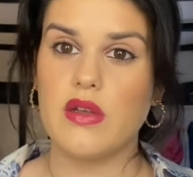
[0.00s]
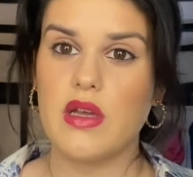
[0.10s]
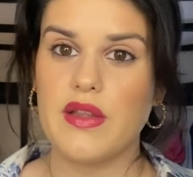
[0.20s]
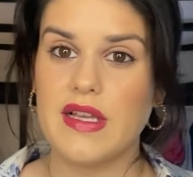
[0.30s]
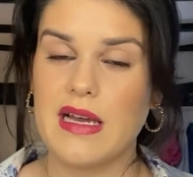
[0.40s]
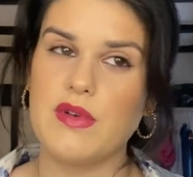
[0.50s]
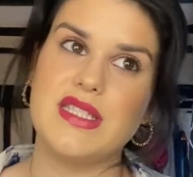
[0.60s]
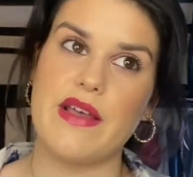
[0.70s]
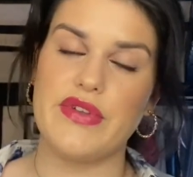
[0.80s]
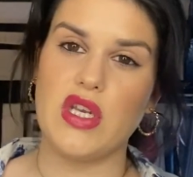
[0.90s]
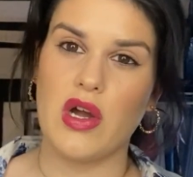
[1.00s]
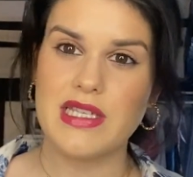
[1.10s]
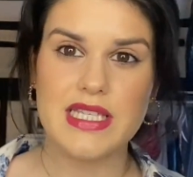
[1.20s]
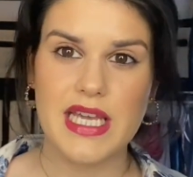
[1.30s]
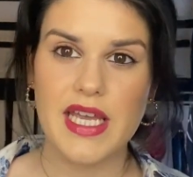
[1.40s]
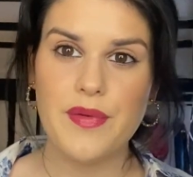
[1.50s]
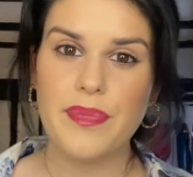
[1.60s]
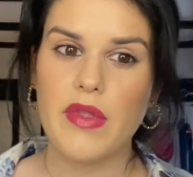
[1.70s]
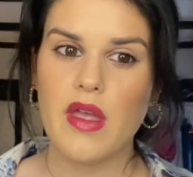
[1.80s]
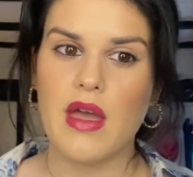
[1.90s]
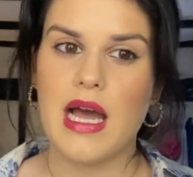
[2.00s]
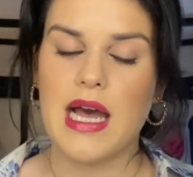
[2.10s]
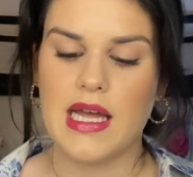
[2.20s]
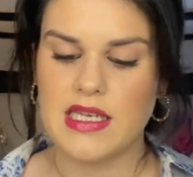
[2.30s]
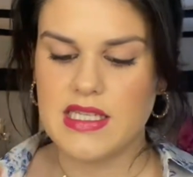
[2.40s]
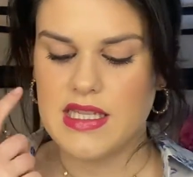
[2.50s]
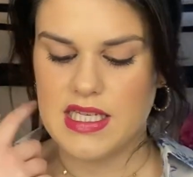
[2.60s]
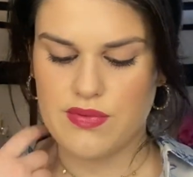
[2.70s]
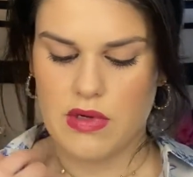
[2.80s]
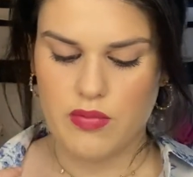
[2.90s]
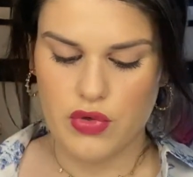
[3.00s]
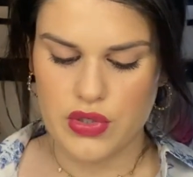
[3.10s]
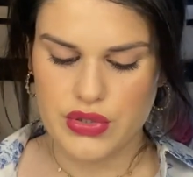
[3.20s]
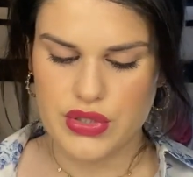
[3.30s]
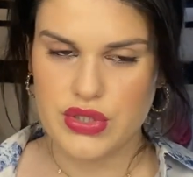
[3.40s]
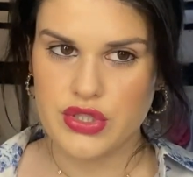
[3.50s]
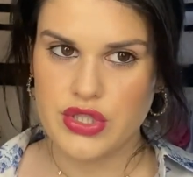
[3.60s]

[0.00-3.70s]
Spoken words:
I think that was £7.90, and this one was